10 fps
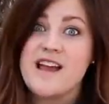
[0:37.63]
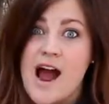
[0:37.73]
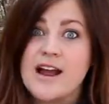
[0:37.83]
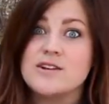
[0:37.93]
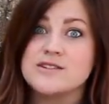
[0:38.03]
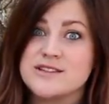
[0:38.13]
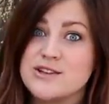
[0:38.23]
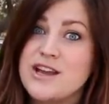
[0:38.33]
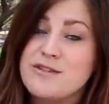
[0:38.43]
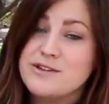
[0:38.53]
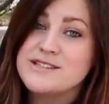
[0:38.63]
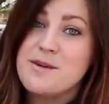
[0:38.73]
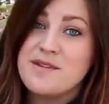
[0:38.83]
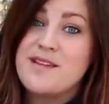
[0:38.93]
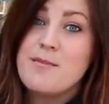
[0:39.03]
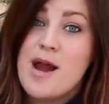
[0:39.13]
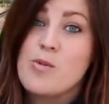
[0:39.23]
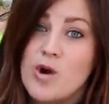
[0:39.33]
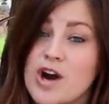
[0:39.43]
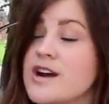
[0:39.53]
the aisles looking for something that
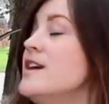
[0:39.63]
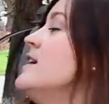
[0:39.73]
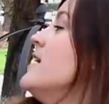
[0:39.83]
might work